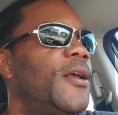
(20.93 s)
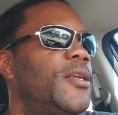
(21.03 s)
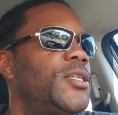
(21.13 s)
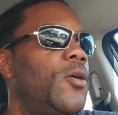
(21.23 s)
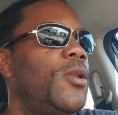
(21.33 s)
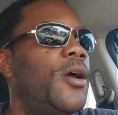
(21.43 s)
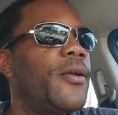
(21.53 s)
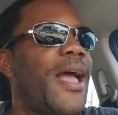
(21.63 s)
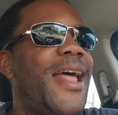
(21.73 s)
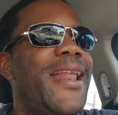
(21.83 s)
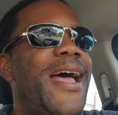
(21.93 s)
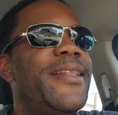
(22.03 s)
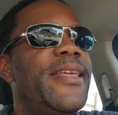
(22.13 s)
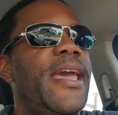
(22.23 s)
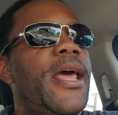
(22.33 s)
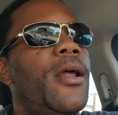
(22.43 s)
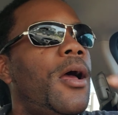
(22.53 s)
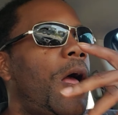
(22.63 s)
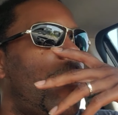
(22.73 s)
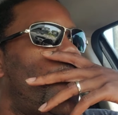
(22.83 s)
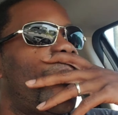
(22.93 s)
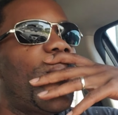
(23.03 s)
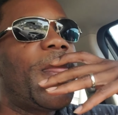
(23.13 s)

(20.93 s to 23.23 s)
So look, I, I did, um,